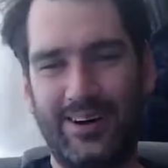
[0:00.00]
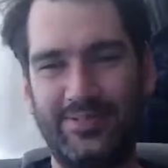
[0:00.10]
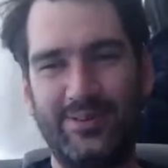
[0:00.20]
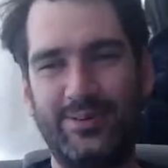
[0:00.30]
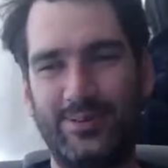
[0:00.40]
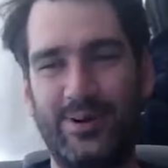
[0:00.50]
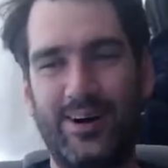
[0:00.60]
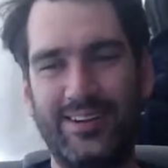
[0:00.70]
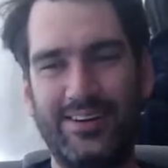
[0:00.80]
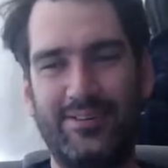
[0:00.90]
I feel,
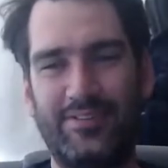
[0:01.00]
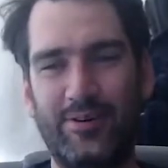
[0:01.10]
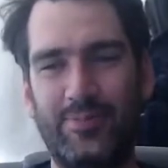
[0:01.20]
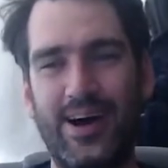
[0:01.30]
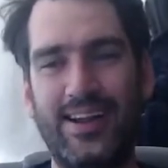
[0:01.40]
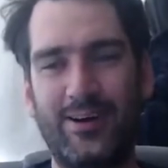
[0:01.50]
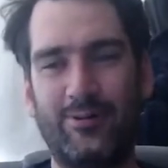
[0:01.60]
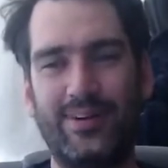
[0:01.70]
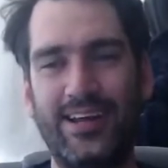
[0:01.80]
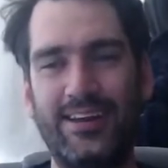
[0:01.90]
well, I don't know if I feel bad now
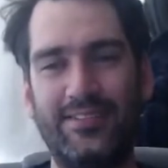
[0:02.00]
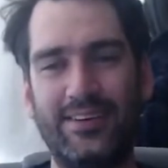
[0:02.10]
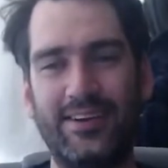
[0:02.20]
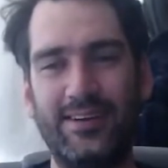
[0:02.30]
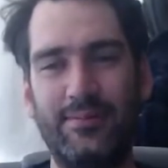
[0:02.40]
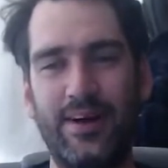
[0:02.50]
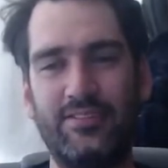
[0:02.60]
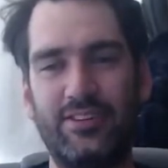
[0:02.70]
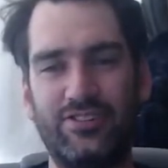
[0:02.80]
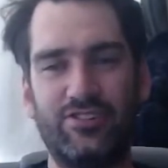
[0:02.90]
or relieved. Can you
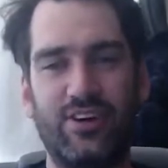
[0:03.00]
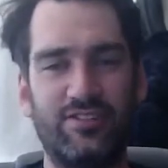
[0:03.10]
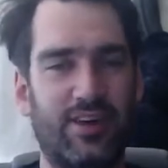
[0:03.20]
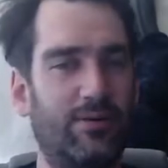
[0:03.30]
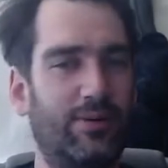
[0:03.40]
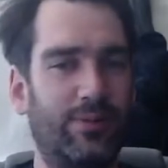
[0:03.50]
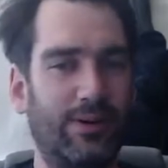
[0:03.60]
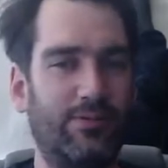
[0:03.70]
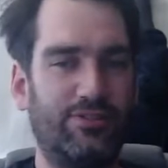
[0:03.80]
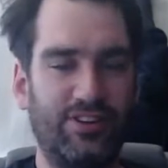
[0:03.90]
imagine the stress that would have
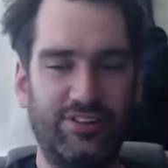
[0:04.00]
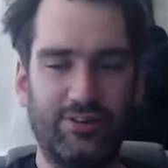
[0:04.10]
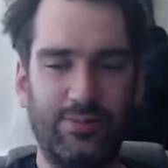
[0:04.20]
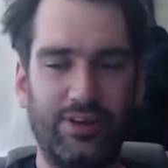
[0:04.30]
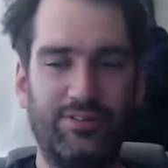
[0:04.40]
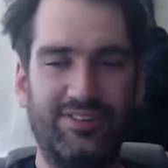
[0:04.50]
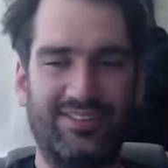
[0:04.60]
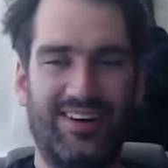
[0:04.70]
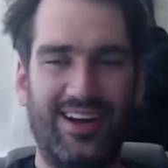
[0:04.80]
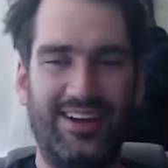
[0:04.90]
been watching these
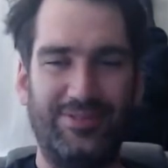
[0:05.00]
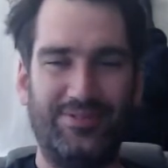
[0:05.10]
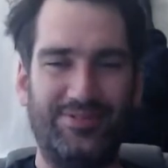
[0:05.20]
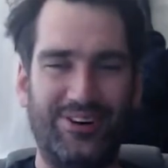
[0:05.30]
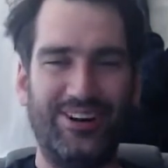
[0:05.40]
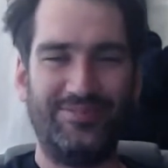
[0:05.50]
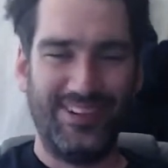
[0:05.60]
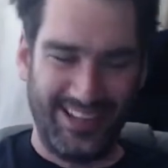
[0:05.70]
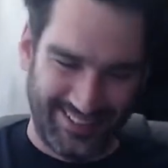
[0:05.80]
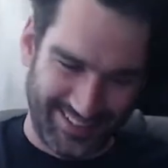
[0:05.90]
computers die every 5
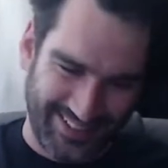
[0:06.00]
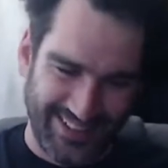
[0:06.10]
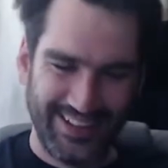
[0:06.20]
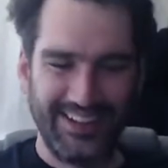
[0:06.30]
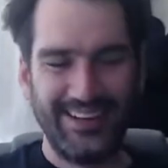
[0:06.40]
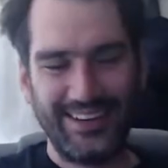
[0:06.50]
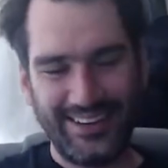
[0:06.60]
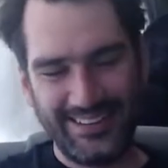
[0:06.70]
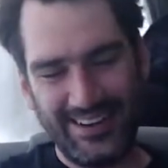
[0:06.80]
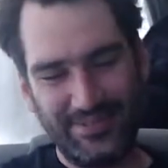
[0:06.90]
minutes?
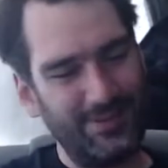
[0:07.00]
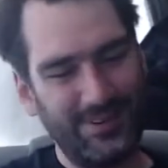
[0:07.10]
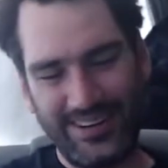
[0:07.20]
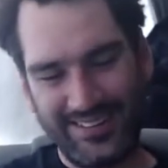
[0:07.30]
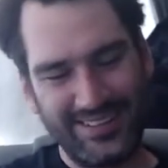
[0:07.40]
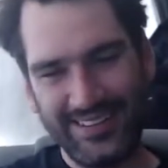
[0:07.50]
There's nothing worse.